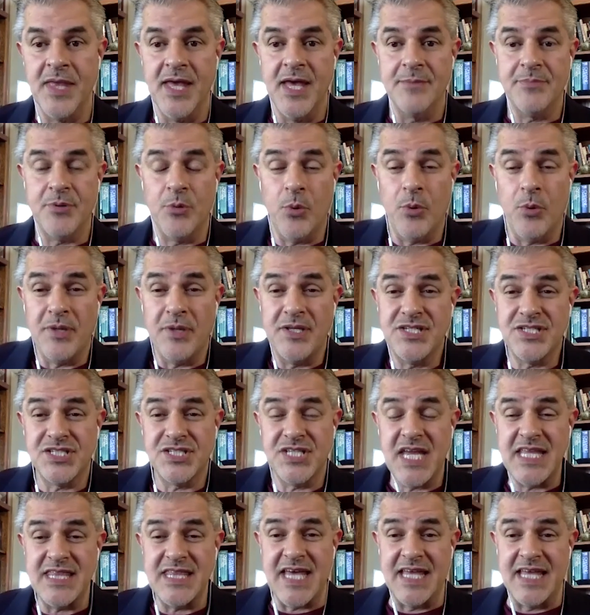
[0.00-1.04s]
But when we
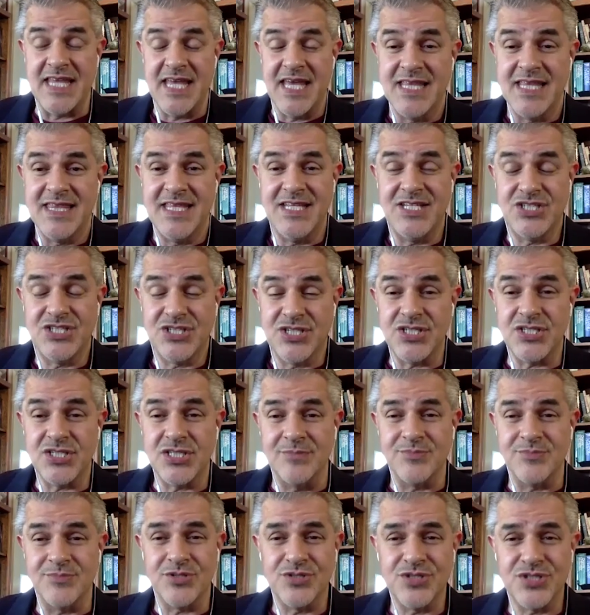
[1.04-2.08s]
see that these
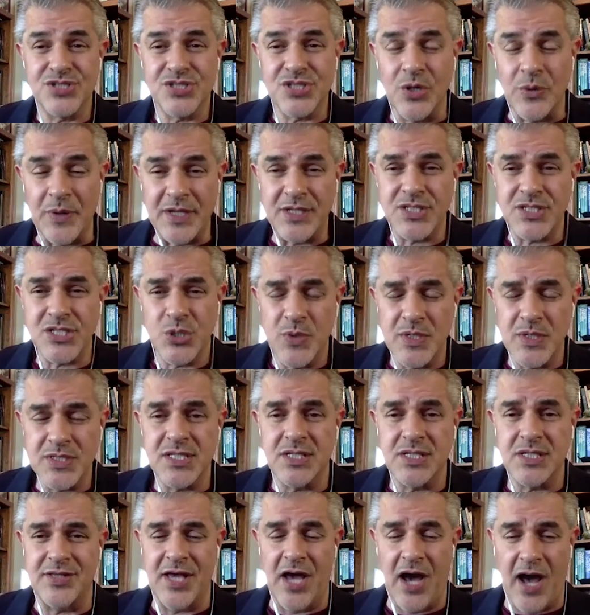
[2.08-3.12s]
systems are so
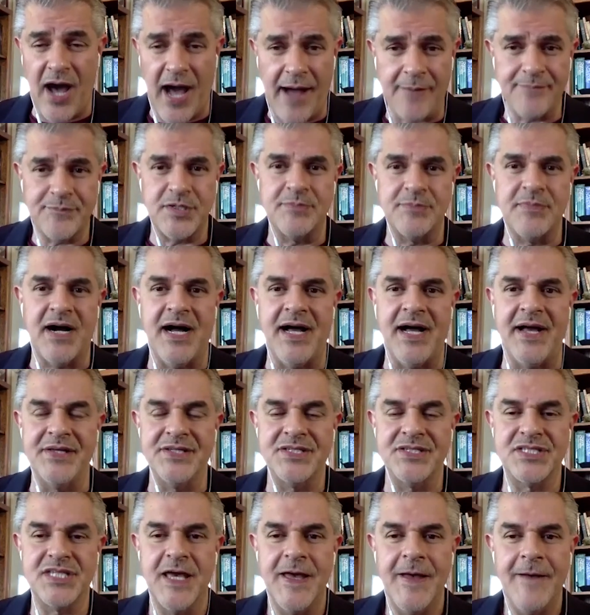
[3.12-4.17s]
exquisitely
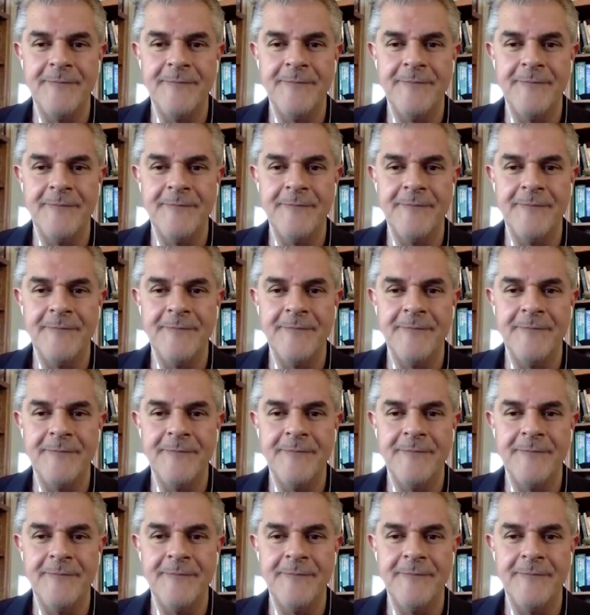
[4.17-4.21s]
optimized,